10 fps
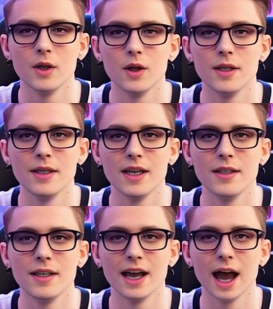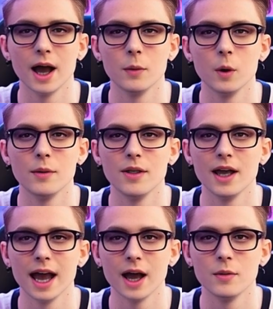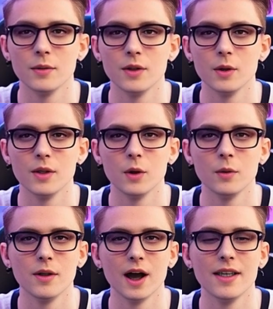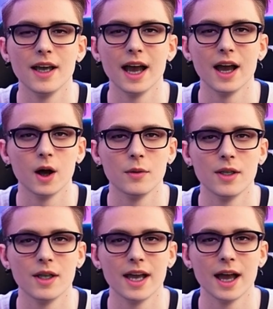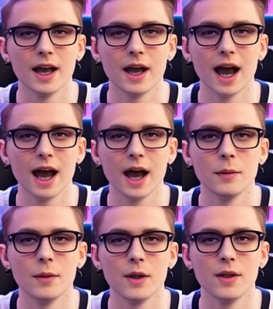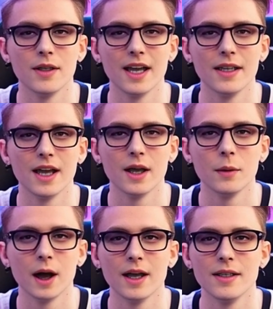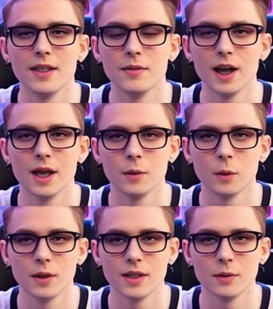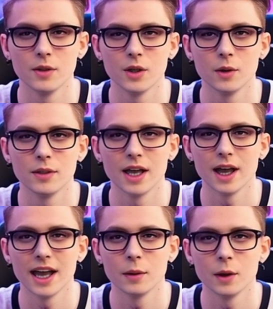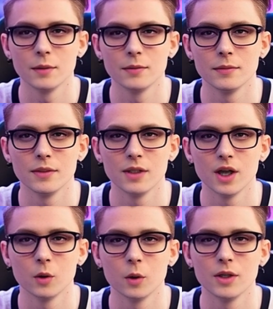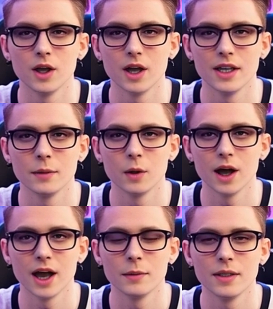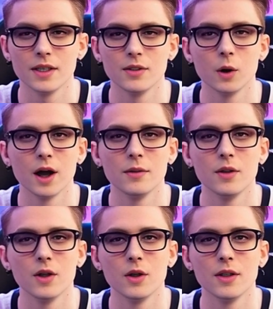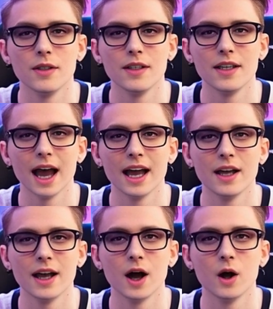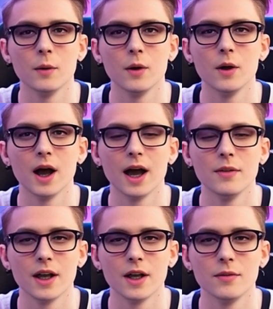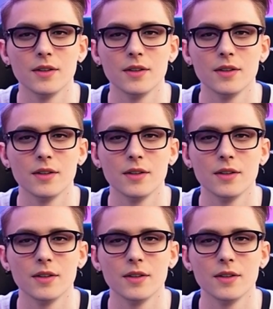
interested. We've done a review on Tool Finder, and obviously you can dig deeper into finding more productivity tools there anyway. So we'll dive into more AI software if you're interested, and I hope you have a